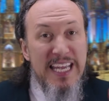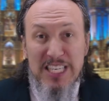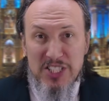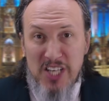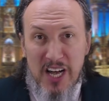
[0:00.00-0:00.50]

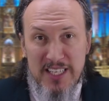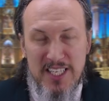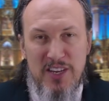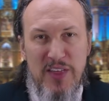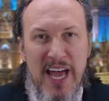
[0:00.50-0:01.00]
Esau
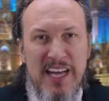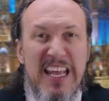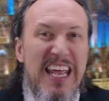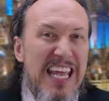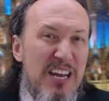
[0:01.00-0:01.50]
did that
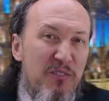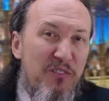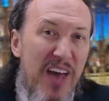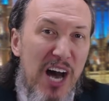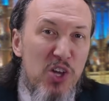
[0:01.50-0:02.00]

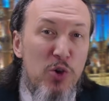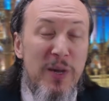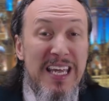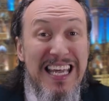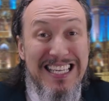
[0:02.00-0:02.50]
in
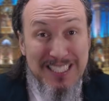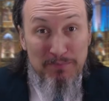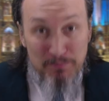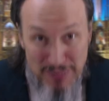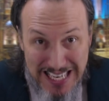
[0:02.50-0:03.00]
valuing his
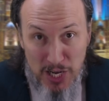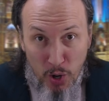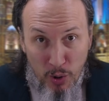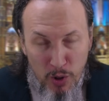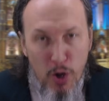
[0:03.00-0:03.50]

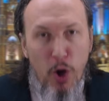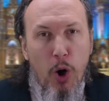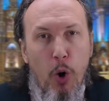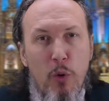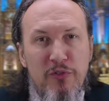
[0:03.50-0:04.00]
meal
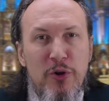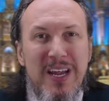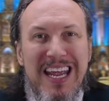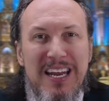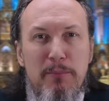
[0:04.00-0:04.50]

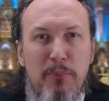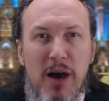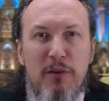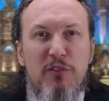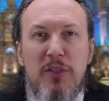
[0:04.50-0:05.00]
over and
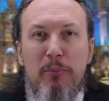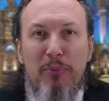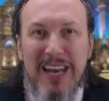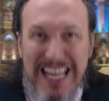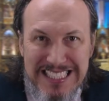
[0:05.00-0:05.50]
above the
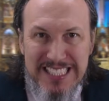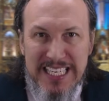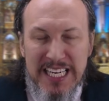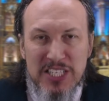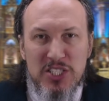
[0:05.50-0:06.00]

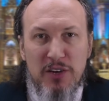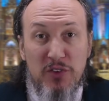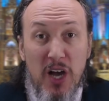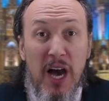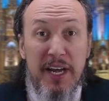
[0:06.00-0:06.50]
blessings
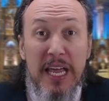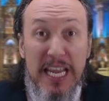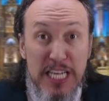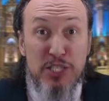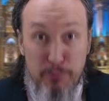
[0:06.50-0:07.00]
of God,
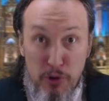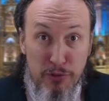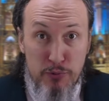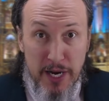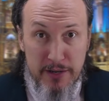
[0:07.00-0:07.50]
his
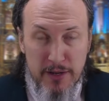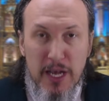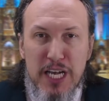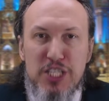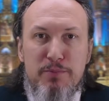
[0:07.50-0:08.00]
birthright.
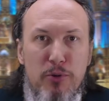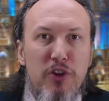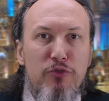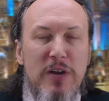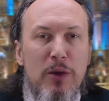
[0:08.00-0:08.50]
His
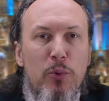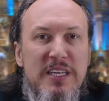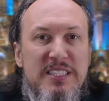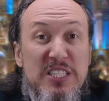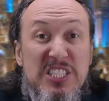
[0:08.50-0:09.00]
birthright
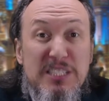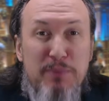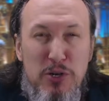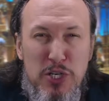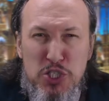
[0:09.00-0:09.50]
was the
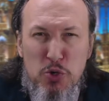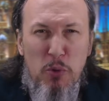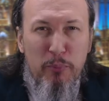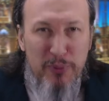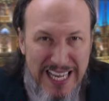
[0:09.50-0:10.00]

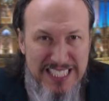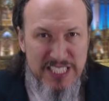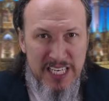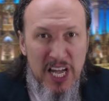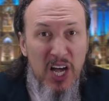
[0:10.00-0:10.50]
spiritual
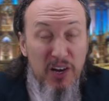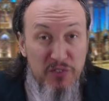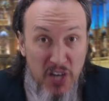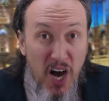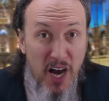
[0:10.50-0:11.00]
blessing
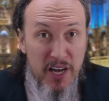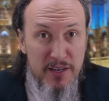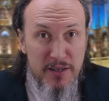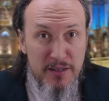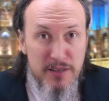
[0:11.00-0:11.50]
of
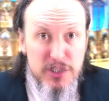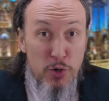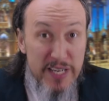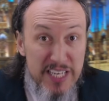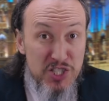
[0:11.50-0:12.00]
God.
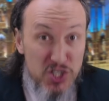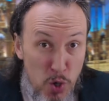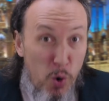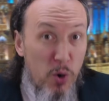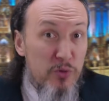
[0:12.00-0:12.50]
So he
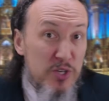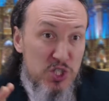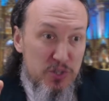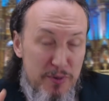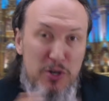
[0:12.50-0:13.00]
sold the
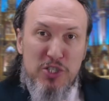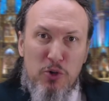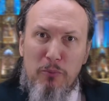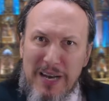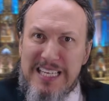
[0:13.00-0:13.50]

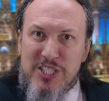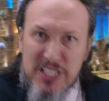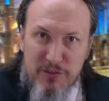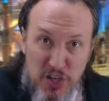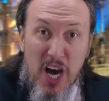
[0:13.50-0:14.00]
spiritual
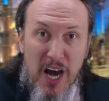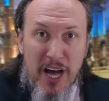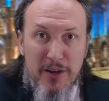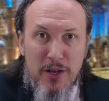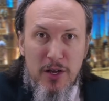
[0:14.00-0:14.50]
blessing of
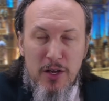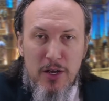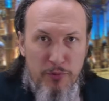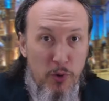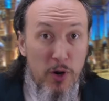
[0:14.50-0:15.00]
God
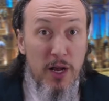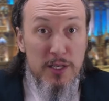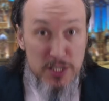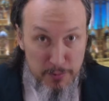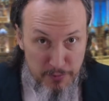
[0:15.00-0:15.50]
for
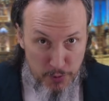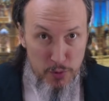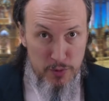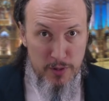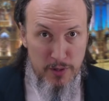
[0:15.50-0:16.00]
some
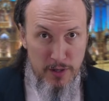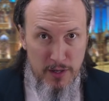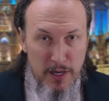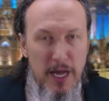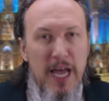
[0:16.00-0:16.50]
food.
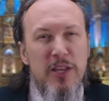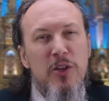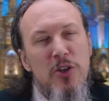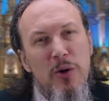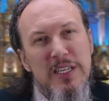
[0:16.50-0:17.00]
And
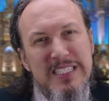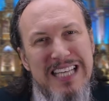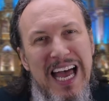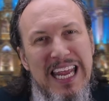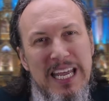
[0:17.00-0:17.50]
you notice
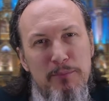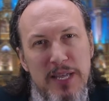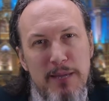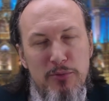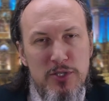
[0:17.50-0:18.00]
that in
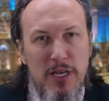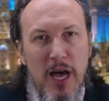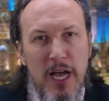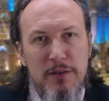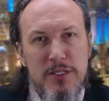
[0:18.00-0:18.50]
people's
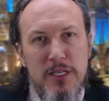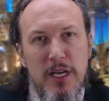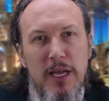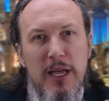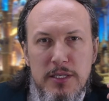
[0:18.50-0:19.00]
lives.
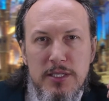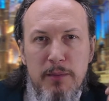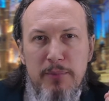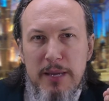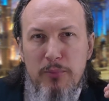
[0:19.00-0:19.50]

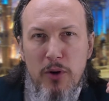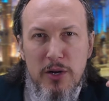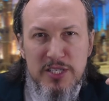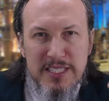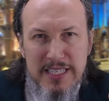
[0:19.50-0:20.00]
Some people
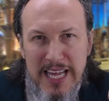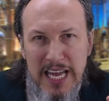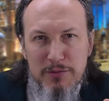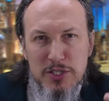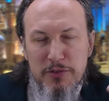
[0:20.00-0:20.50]
are
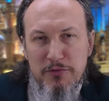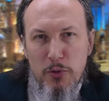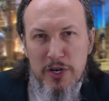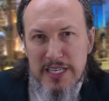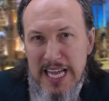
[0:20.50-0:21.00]
slaves to
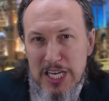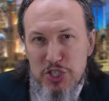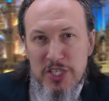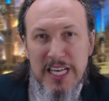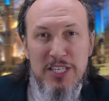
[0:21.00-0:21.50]

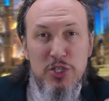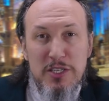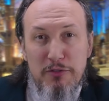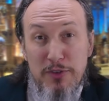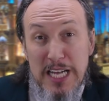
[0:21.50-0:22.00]
fornication and to
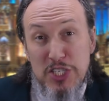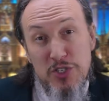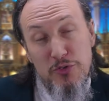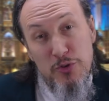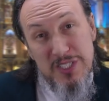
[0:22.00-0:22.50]
the
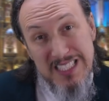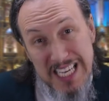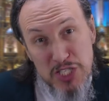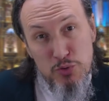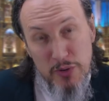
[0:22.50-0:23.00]
flesh through
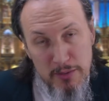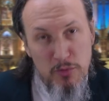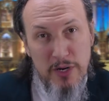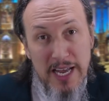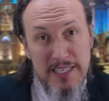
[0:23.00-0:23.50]
sexual
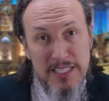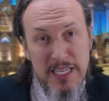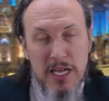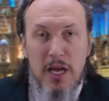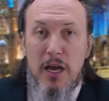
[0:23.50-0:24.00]

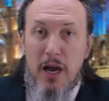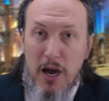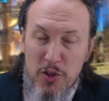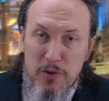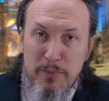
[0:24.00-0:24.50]
immorality.
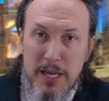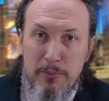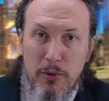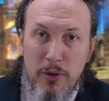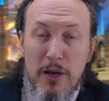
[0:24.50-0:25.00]
Other
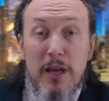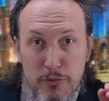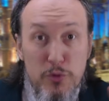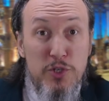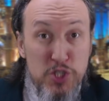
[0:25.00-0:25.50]
people
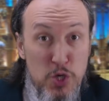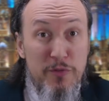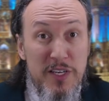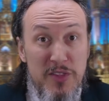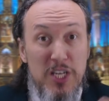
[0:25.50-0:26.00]
through
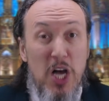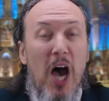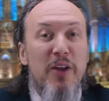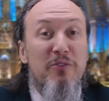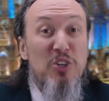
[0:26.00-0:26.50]
serving the
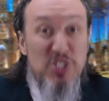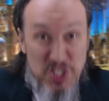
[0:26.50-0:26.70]
God of their